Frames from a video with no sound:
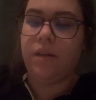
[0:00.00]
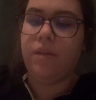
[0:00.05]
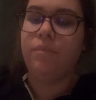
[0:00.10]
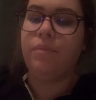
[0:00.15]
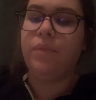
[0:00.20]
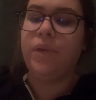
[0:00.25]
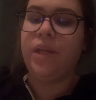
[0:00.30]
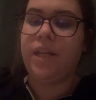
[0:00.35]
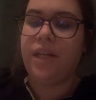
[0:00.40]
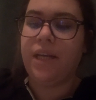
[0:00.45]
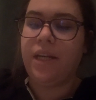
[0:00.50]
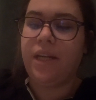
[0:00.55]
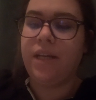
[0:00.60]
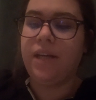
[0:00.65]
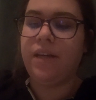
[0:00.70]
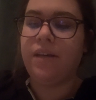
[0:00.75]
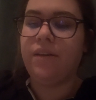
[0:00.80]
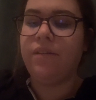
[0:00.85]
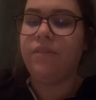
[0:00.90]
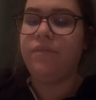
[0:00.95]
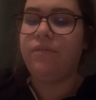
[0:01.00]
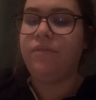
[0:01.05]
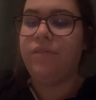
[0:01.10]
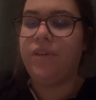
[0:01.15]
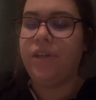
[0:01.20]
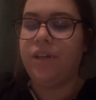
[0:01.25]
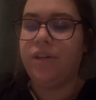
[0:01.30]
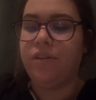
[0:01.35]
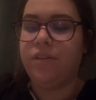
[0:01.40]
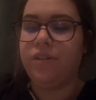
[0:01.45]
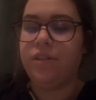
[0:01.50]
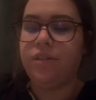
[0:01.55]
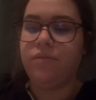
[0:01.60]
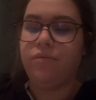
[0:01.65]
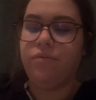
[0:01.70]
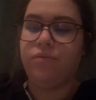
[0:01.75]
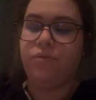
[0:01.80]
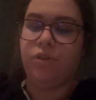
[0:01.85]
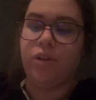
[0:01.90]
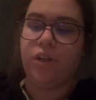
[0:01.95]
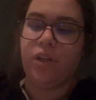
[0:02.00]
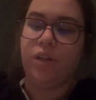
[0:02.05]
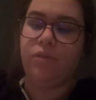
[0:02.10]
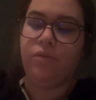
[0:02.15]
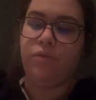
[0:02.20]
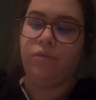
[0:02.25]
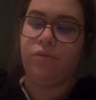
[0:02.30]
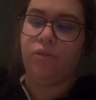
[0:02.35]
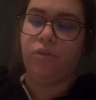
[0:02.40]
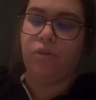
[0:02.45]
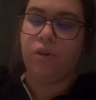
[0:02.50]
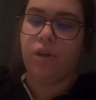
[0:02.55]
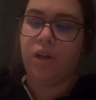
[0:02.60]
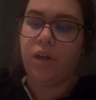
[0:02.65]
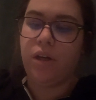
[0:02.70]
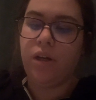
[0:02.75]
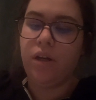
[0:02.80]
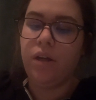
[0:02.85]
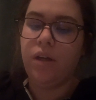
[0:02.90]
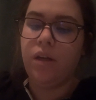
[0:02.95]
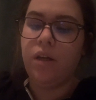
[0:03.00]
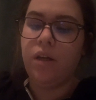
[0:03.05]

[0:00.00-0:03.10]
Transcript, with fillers: magnetic field 44.